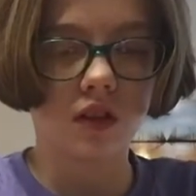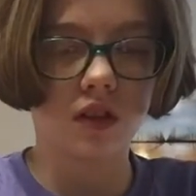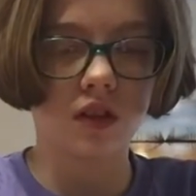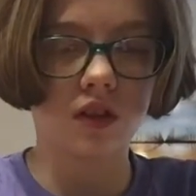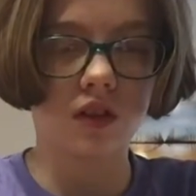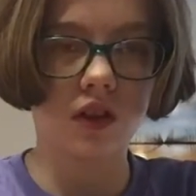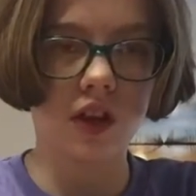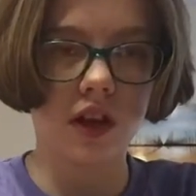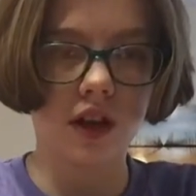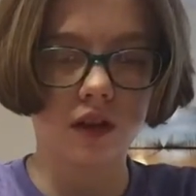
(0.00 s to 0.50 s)

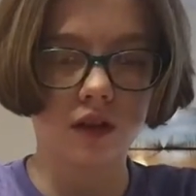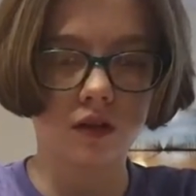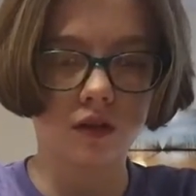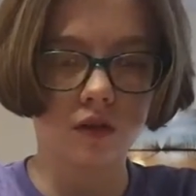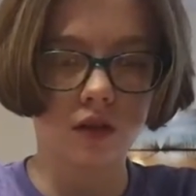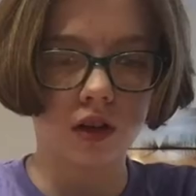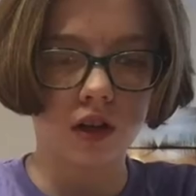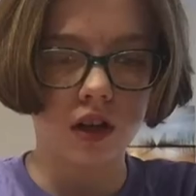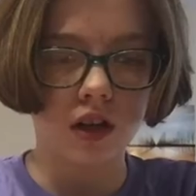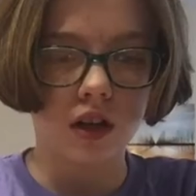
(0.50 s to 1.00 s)
now
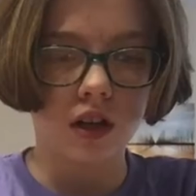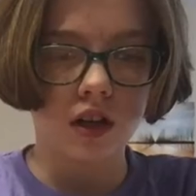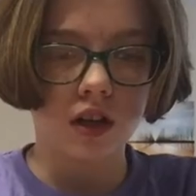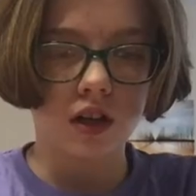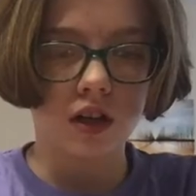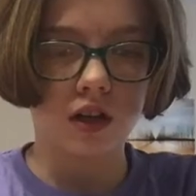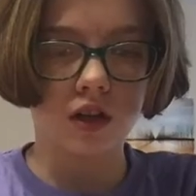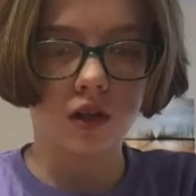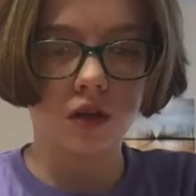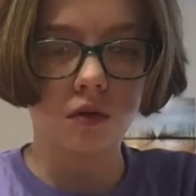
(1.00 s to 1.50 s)

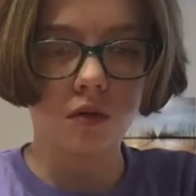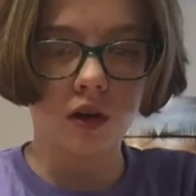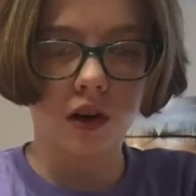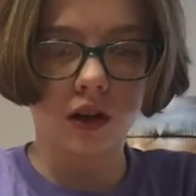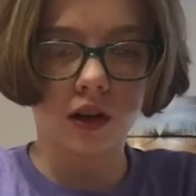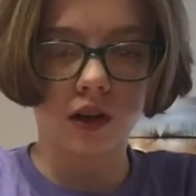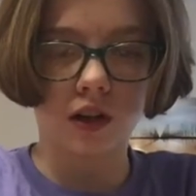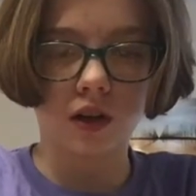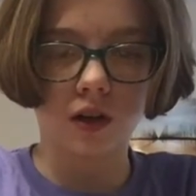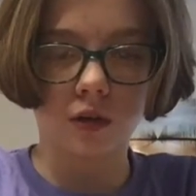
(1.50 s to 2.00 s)
you
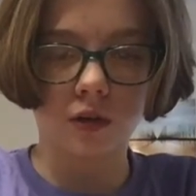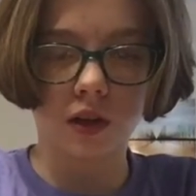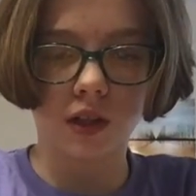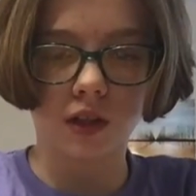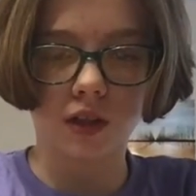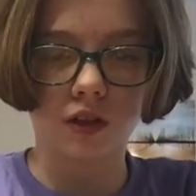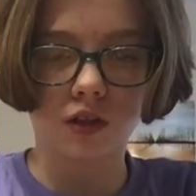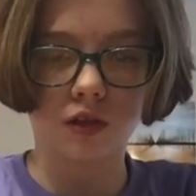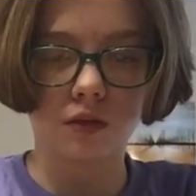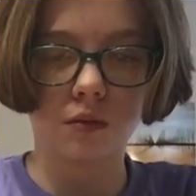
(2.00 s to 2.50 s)
are going
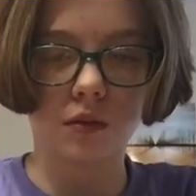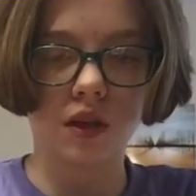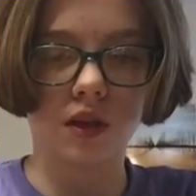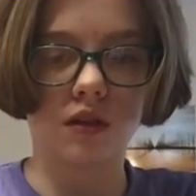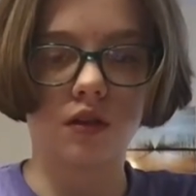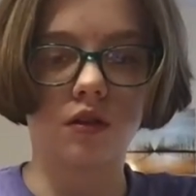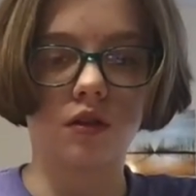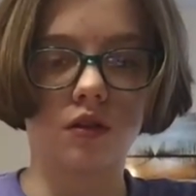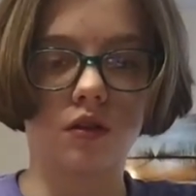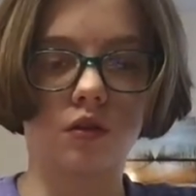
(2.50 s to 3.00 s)
to make
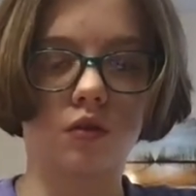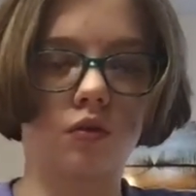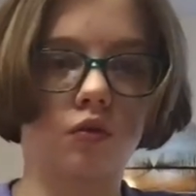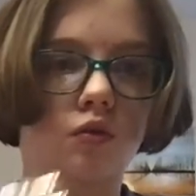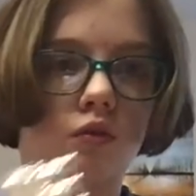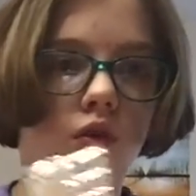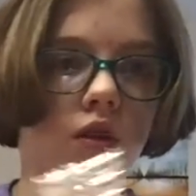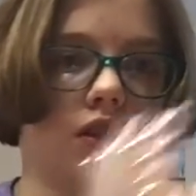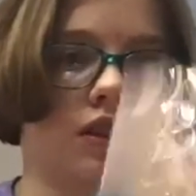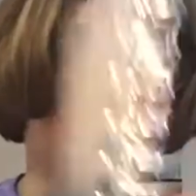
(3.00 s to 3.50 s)

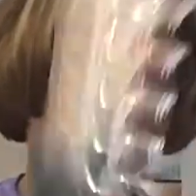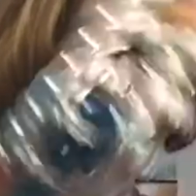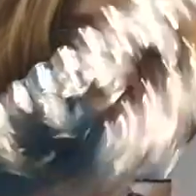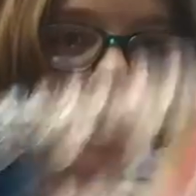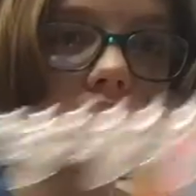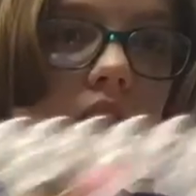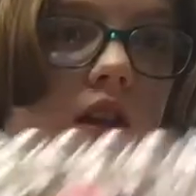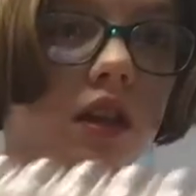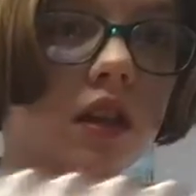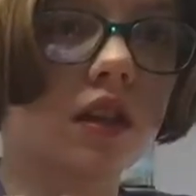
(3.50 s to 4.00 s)
one like
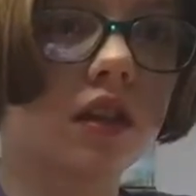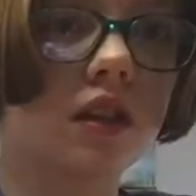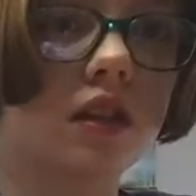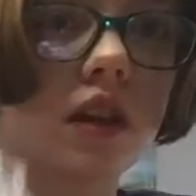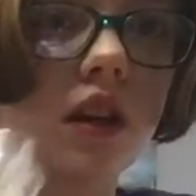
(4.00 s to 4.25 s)
this,